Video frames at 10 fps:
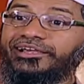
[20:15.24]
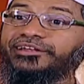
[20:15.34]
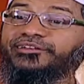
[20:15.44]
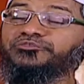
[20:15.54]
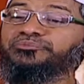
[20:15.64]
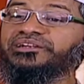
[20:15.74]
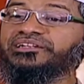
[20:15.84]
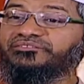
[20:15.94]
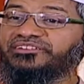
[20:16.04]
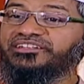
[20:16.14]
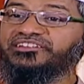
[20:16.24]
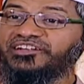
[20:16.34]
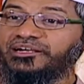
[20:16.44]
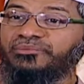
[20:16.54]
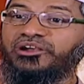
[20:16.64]
irrespective whether it is
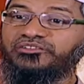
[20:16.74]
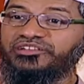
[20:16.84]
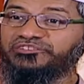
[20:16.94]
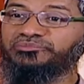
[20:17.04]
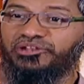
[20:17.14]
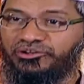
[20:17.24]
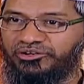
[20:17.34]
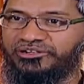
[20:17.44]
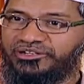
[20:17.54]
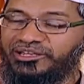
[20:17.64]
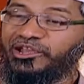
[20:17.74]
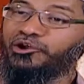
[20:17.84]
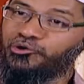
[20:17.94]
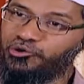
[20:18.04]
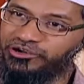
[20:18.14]
the command of the husband or not.
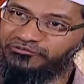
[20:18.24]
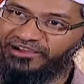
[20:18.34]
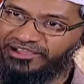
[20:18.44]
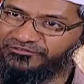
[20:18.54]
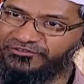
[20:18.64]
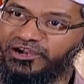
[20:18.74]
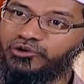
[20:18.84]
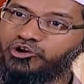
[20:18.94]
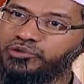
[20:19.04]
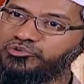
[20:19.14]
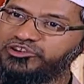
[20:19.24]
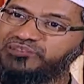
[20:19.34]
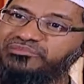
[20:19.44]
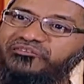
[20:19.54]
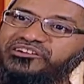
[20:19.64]
A good wife, a good
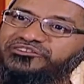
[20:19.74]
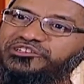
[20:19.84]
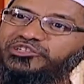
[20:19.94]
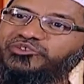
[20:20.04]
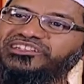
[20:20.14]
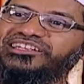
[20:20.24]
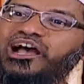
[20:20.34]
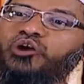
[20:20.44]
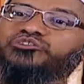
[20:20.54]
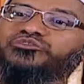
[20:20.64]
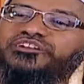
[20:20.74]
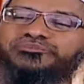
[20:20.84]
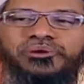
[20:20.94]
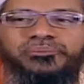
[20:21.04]
Muslimah will see to it that the house works